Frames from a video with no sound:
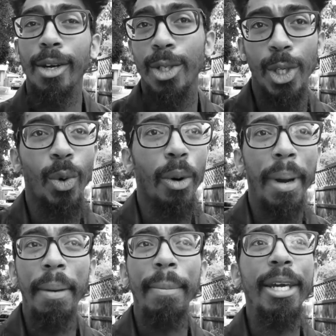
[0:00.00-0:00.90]
those
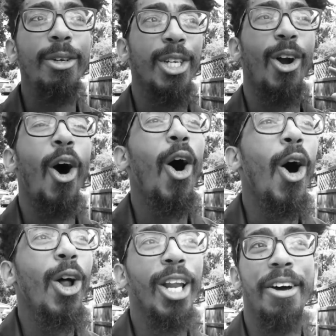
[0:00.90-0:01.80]
gourmet meals and
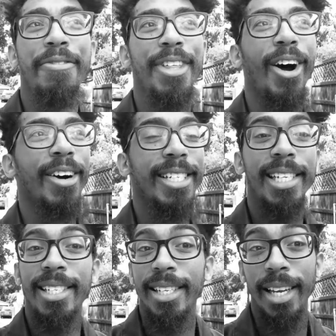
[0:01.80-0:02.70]
all of the
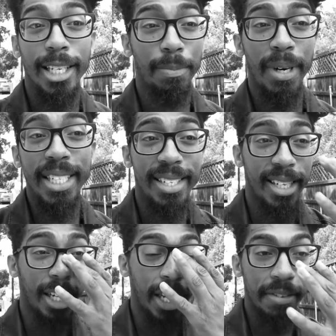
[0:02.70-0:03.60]
artistic expressions
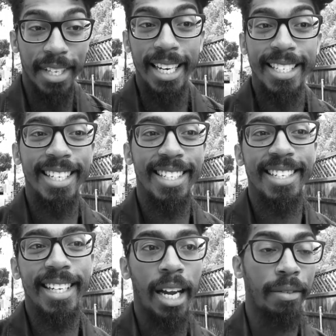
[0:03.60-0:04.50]
and gifts that exist
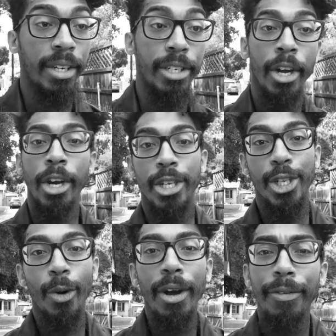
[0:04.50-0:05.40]
inside of us.
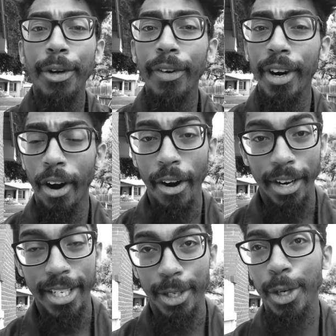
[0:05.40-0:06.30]
So if you're an
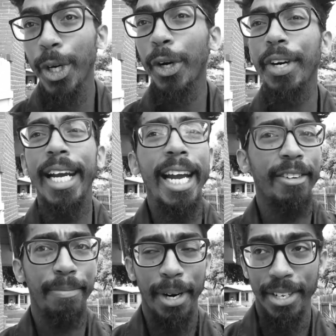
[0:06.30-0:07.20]
artist or you're a
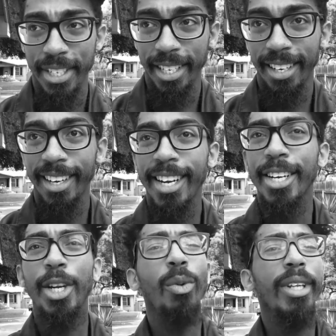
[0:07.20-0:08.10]
creative person,
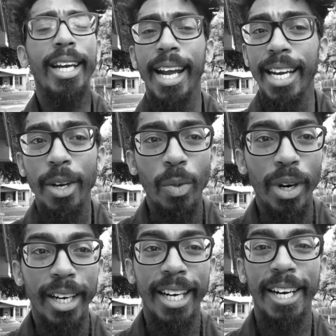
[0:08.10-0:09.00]
don't let
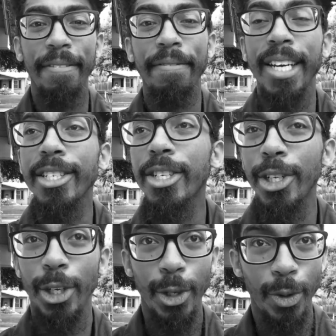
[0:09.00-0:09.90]
anyone convince
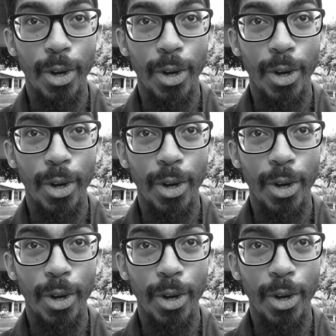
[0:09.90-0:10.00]
you